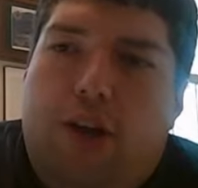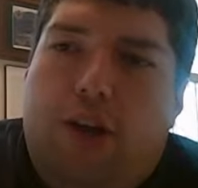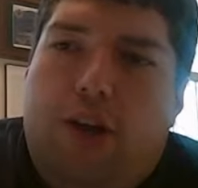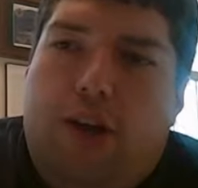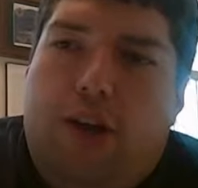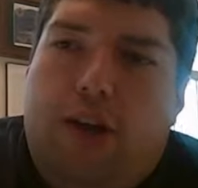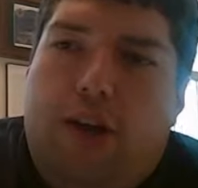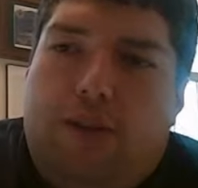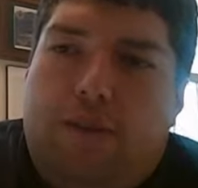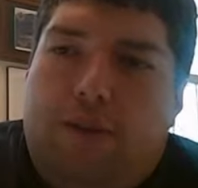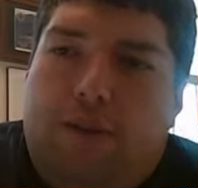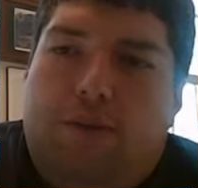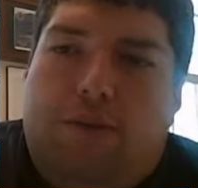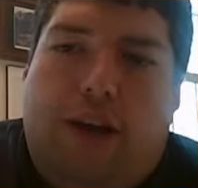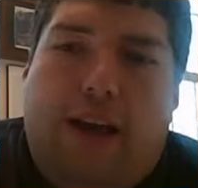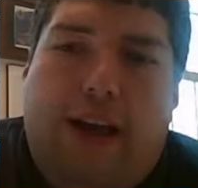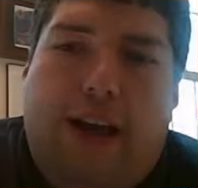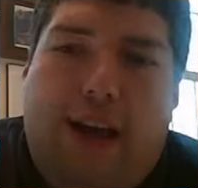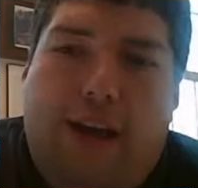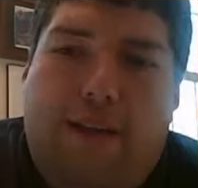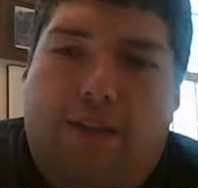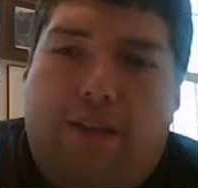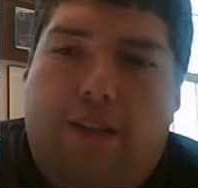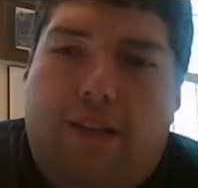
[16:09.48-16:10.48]
It's been
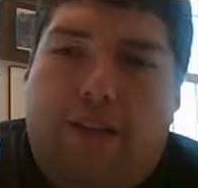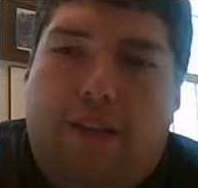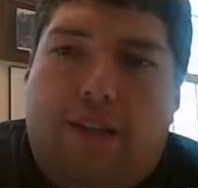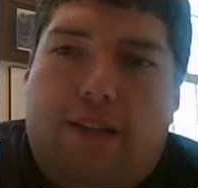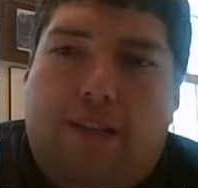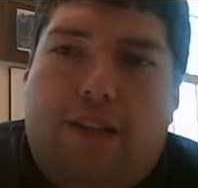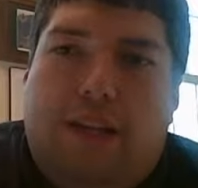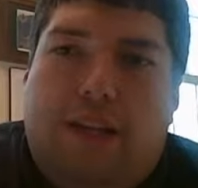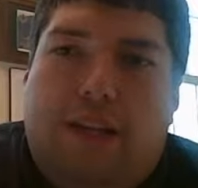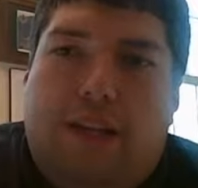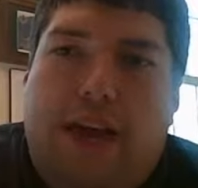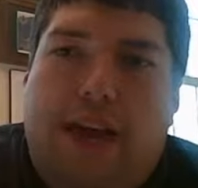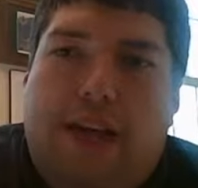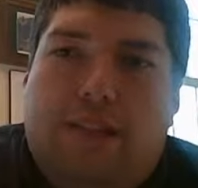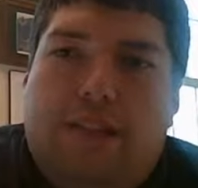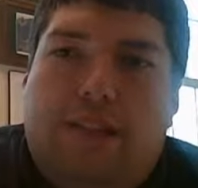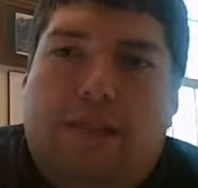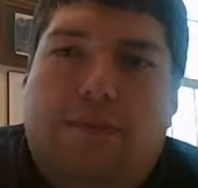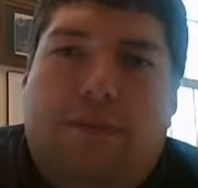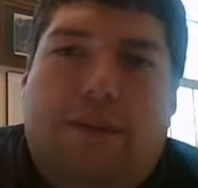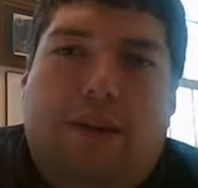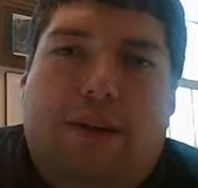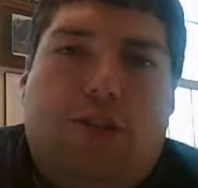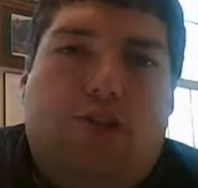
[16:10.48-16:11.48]
great having you in this class.
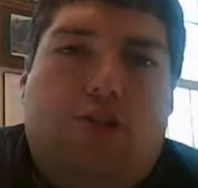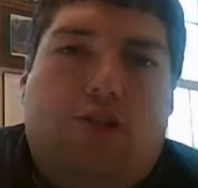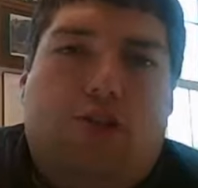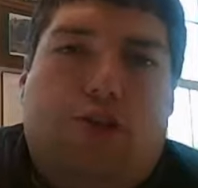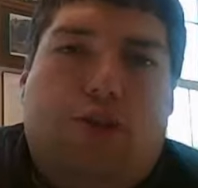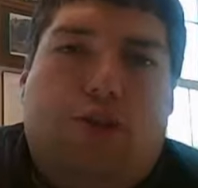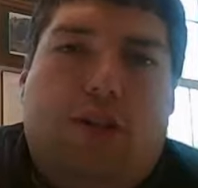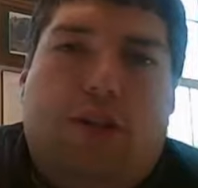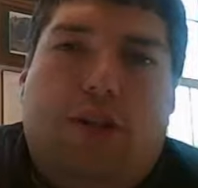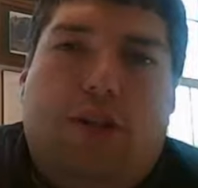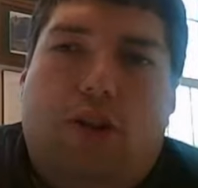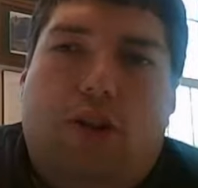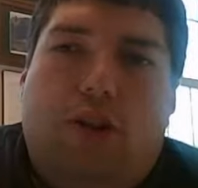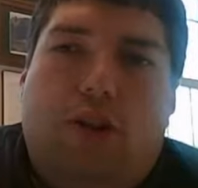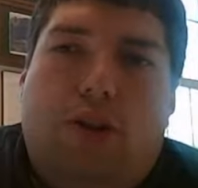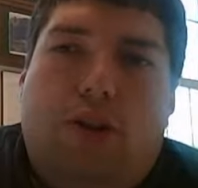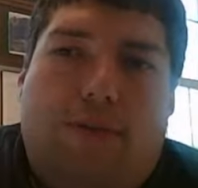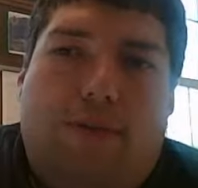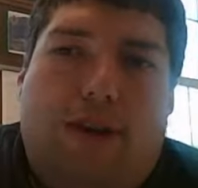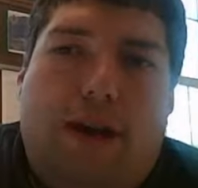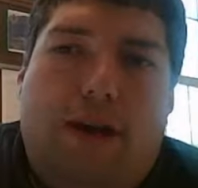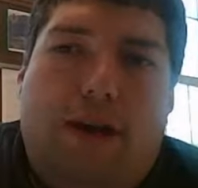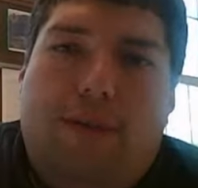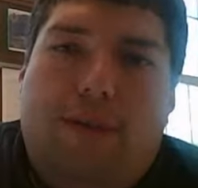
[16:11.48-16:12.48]
Make sure you
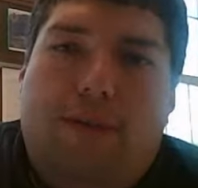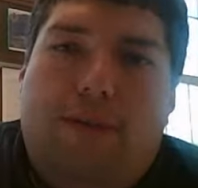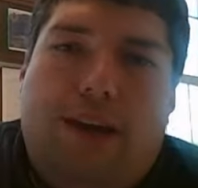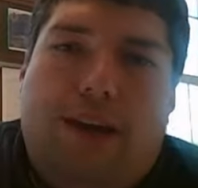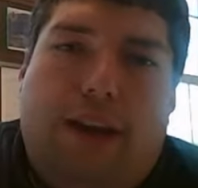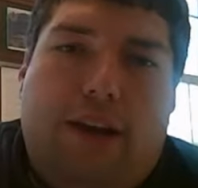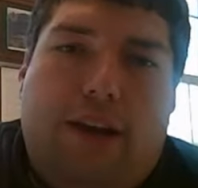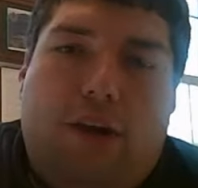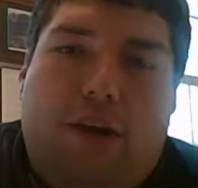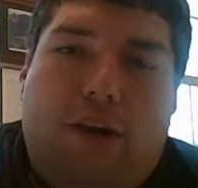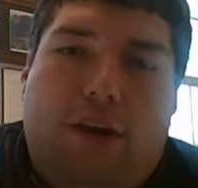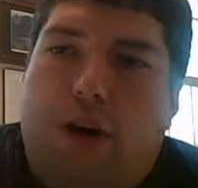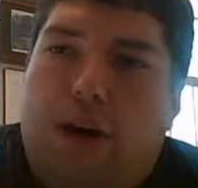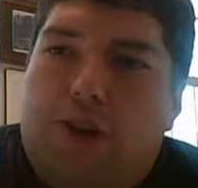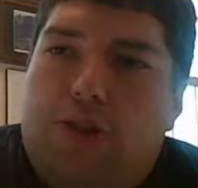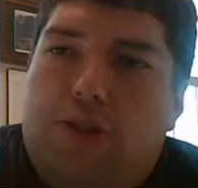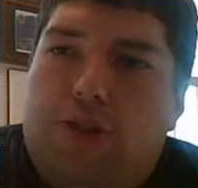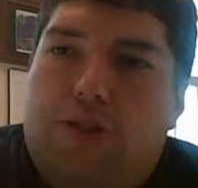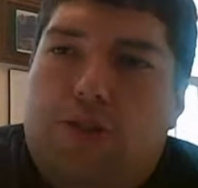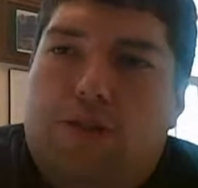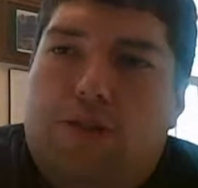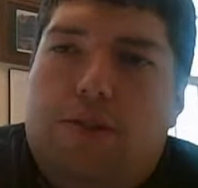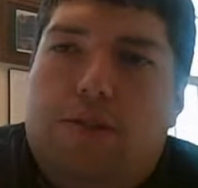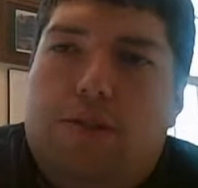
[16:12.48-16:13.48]
notify me if you got any
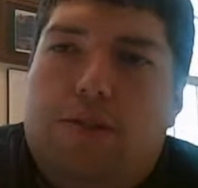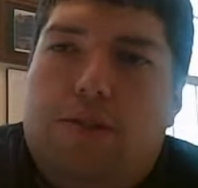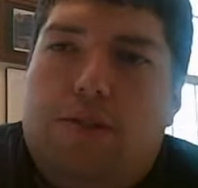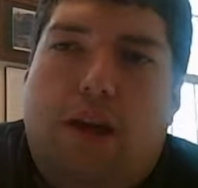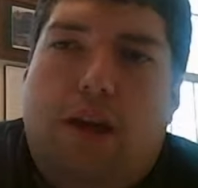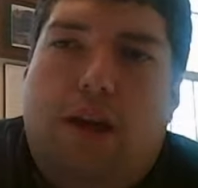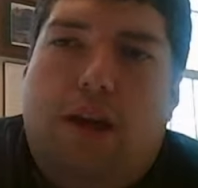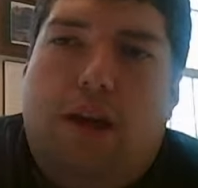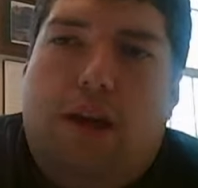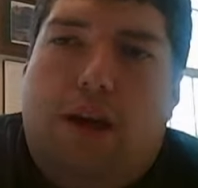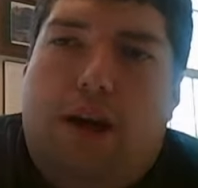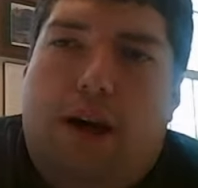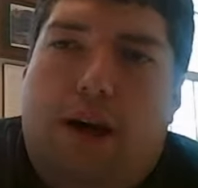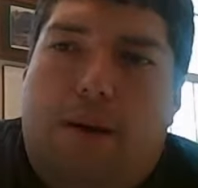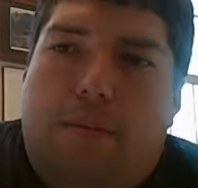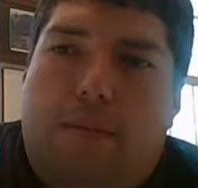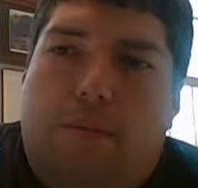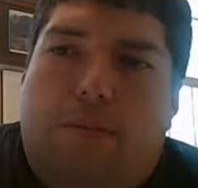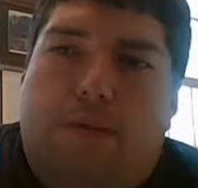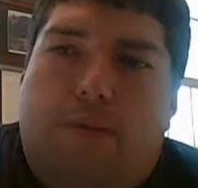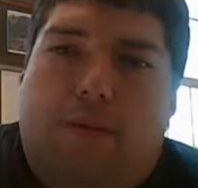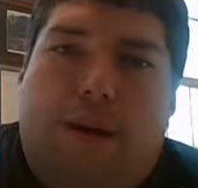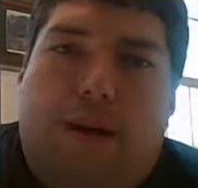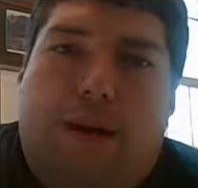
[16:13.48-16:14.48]
questions,
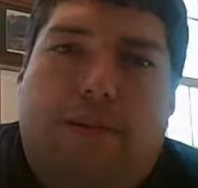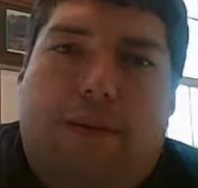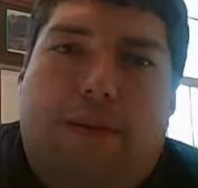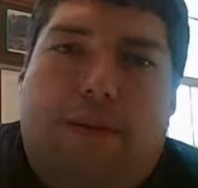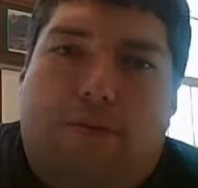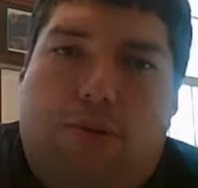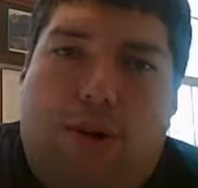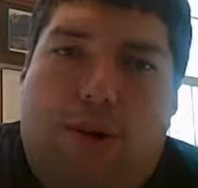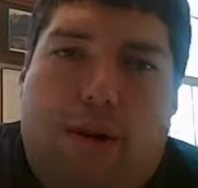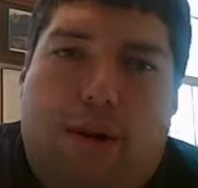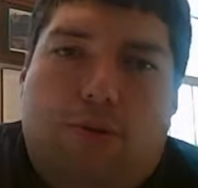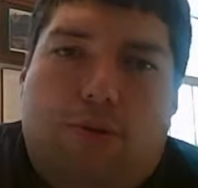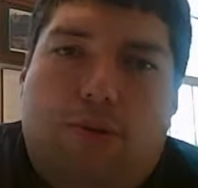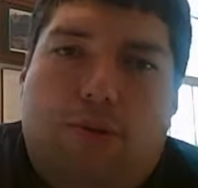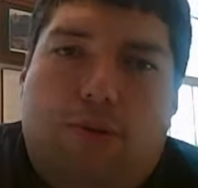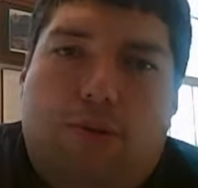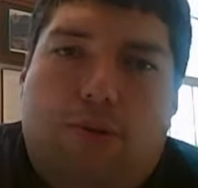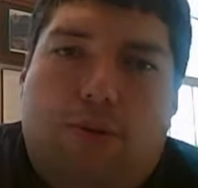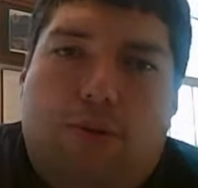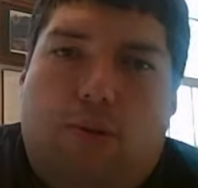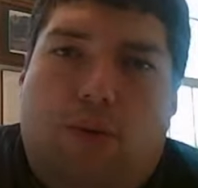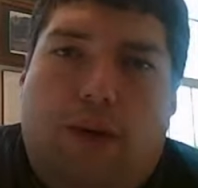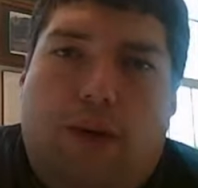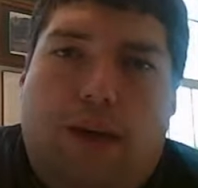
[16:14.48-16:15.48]
or if you have any problems with
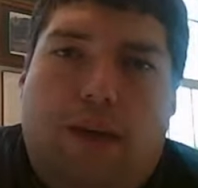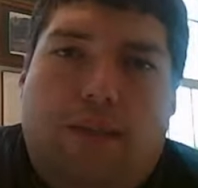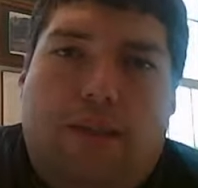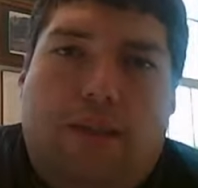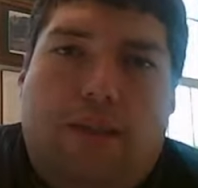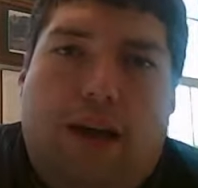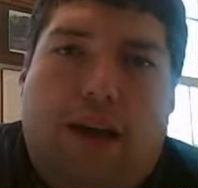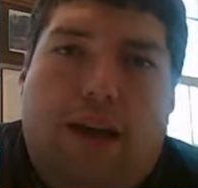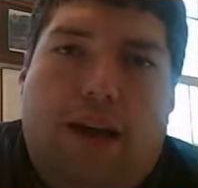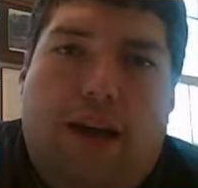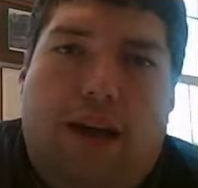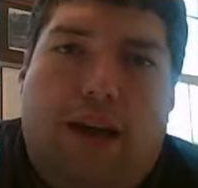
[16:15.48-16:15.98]
your quiz.